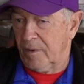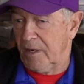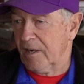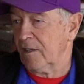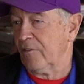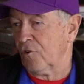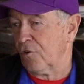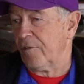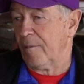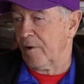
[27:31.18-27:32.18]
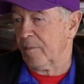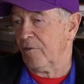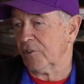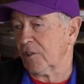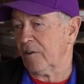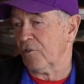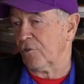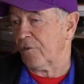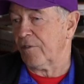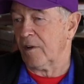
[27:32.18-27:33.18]
my leg, I never got off. I broke my wrist, I never
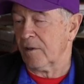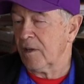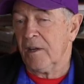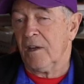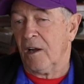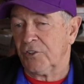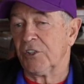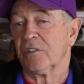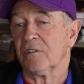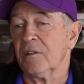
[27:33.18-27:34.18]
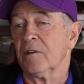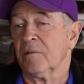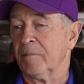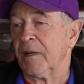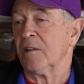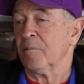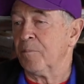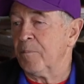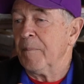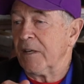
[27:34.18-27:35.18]
got off. I, I just made them
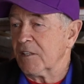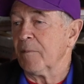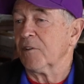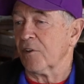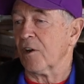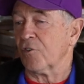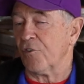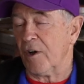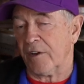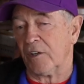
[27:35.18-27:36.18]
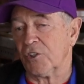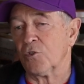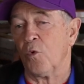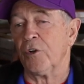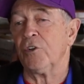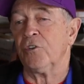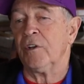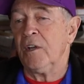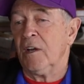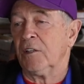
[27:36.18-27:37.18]
make something that I could ride. I just wanted to,
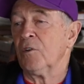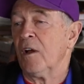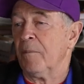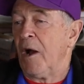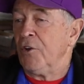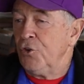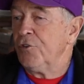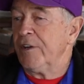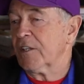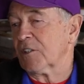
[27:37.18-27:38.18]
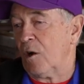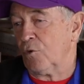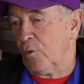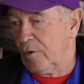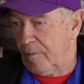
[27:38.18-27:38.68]
I, didn't, I knew the next guy would win